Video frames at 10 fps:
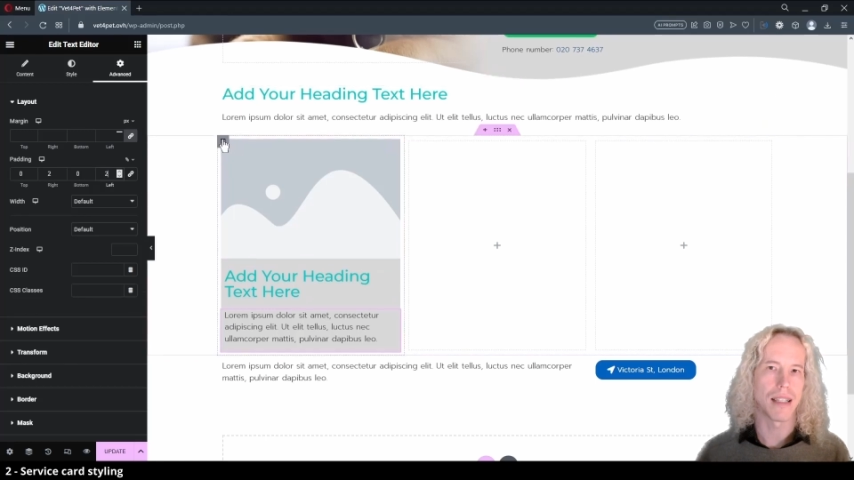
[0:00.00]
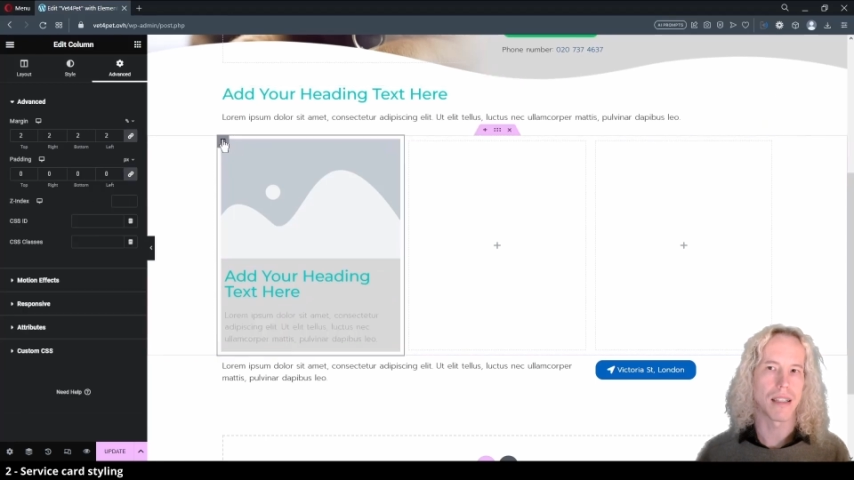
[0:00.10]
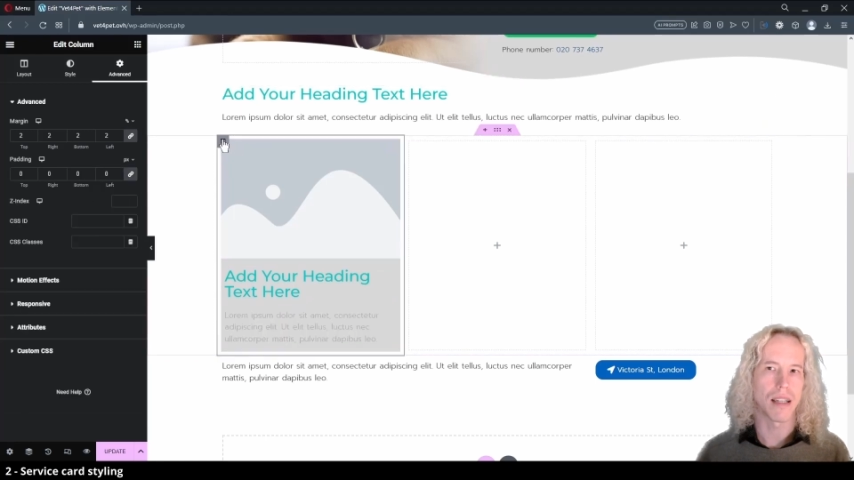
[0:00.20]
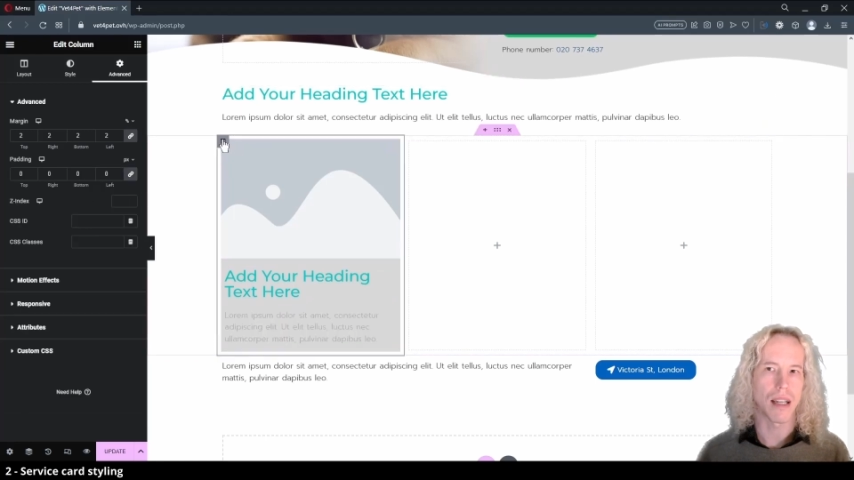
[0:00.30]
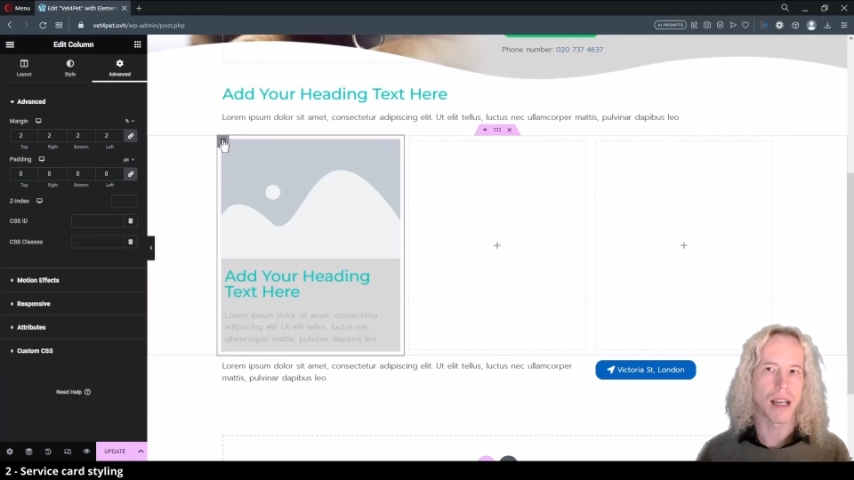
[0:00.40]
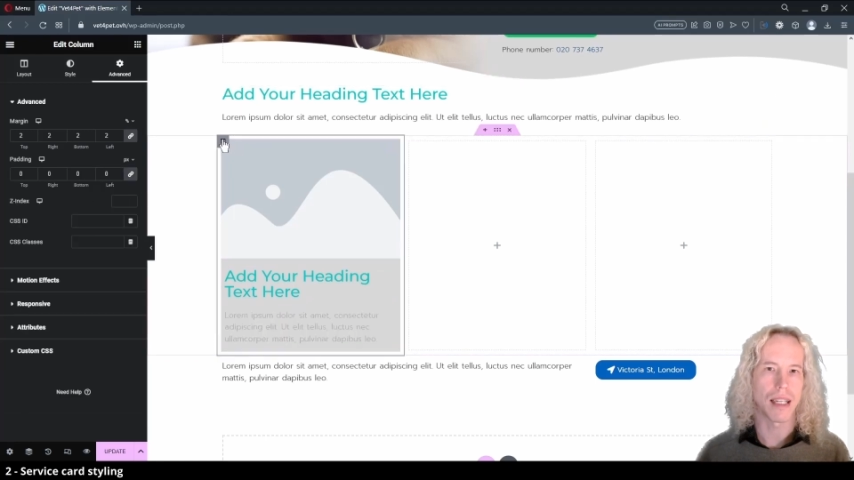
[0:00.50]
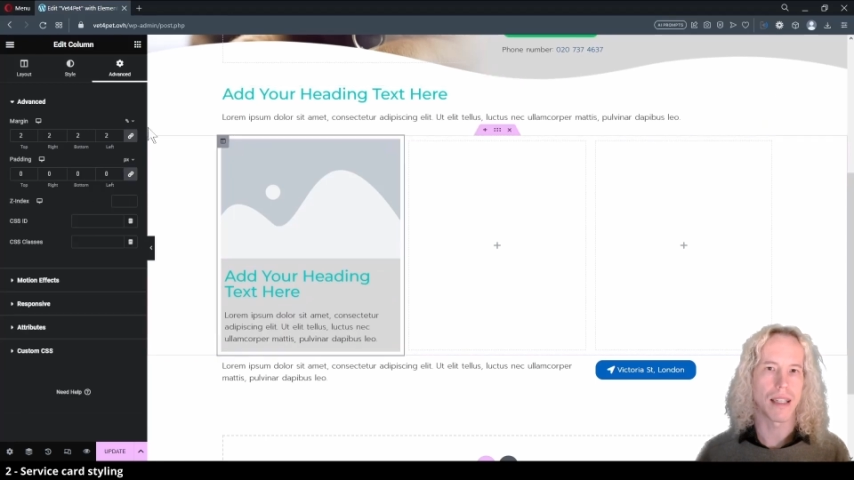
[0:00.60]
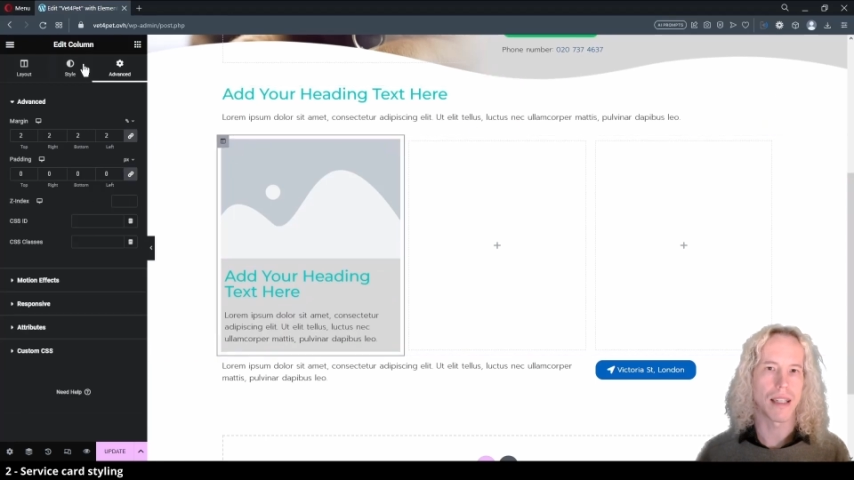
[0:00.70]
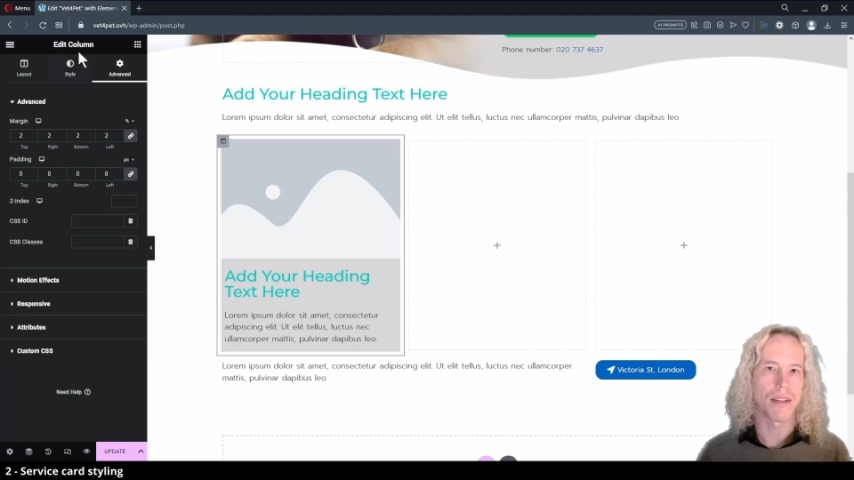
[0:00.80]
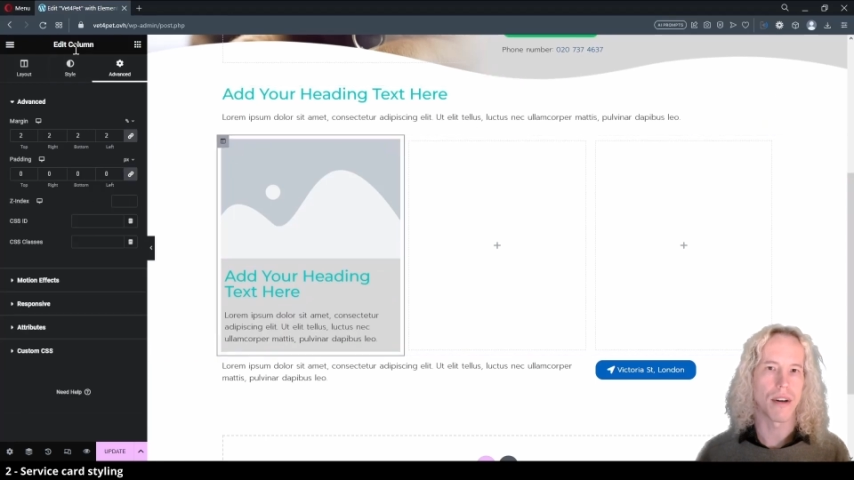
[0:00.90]
a
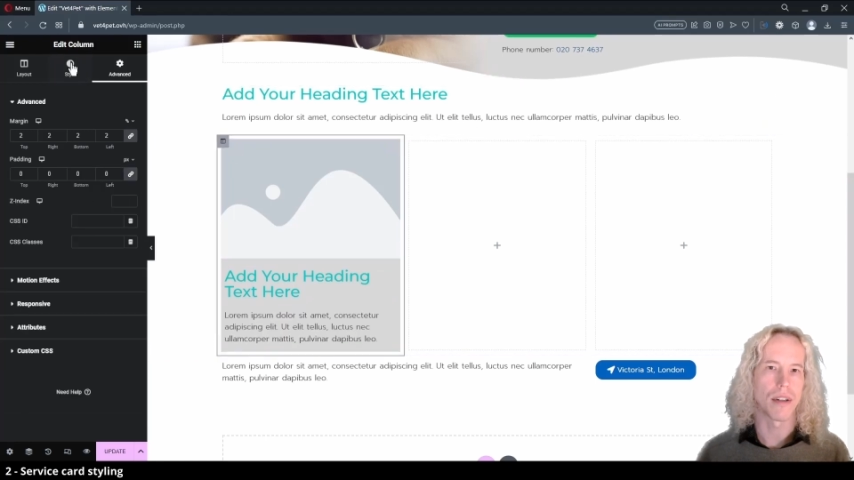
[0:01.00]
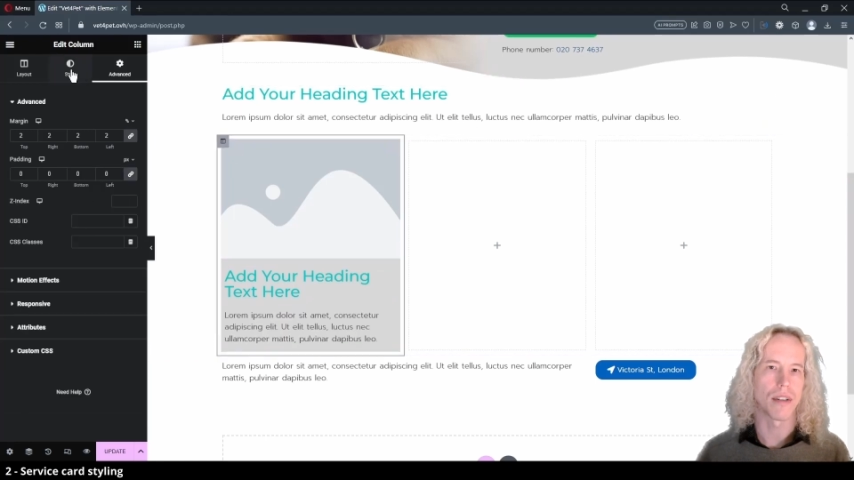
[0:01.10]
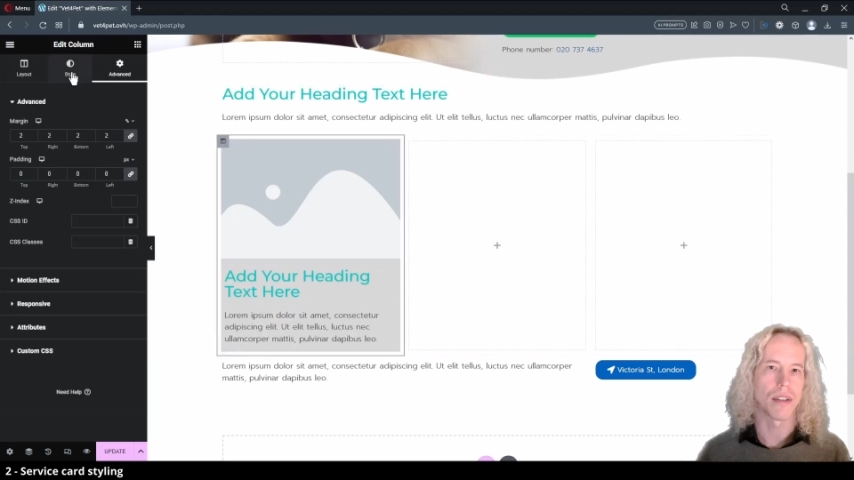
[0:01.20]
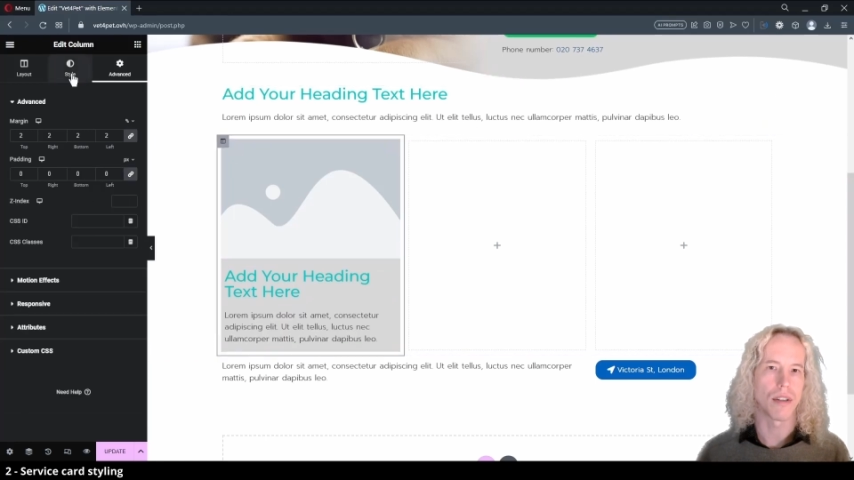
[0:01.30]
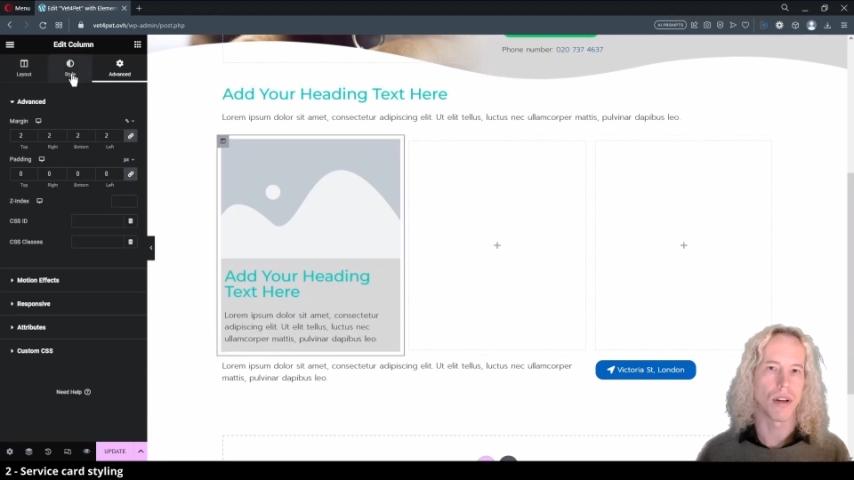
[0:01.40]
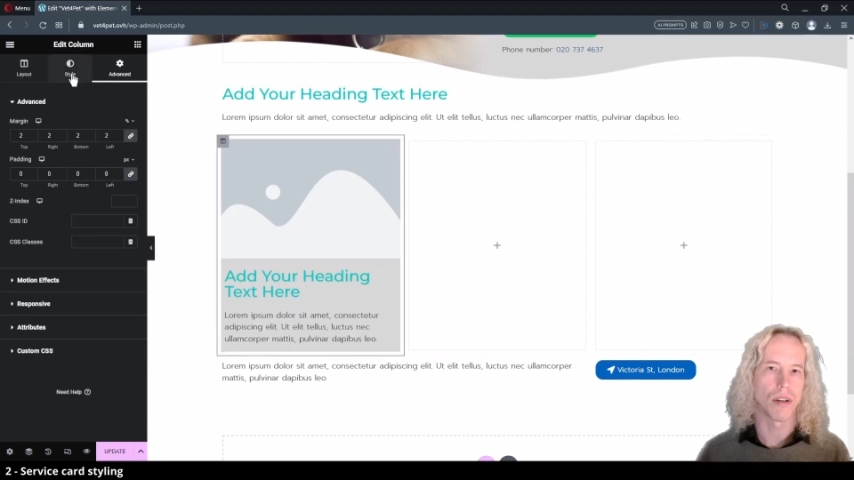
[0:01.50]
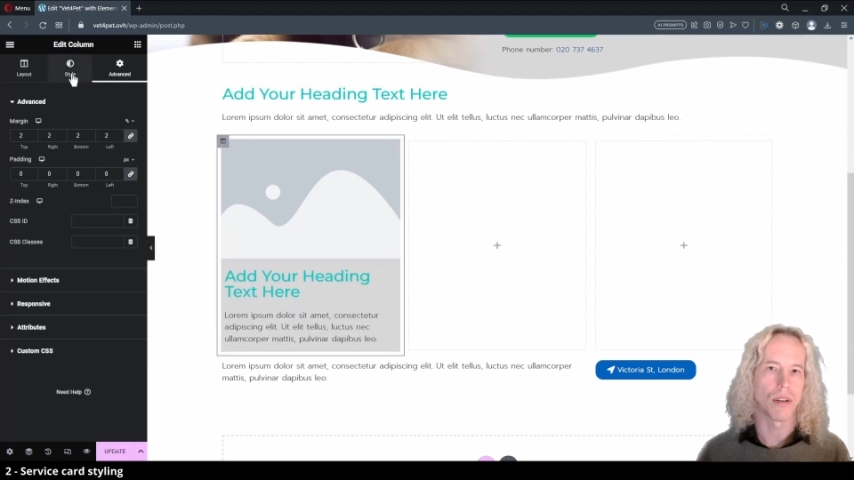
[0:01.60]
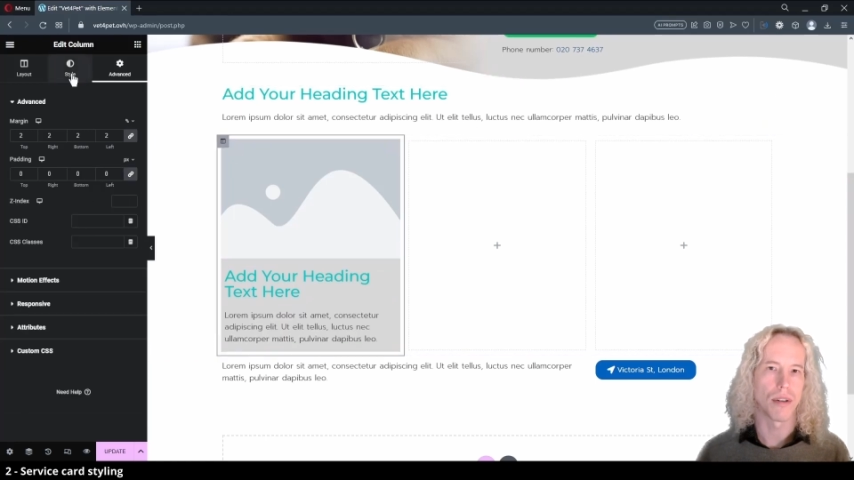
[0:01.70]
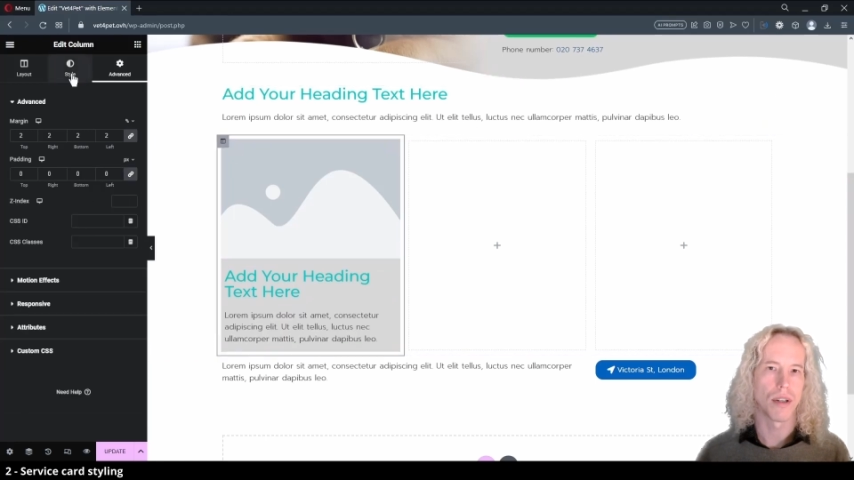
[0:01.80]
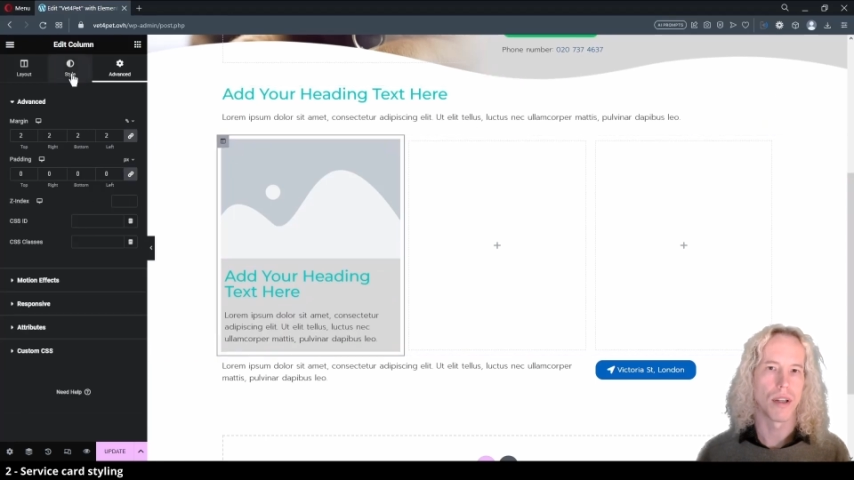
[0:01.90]
slightly darker
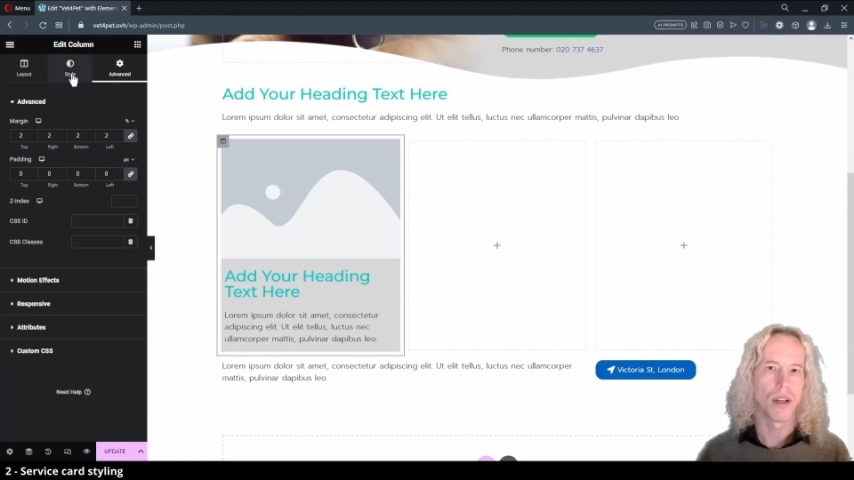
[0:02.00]
color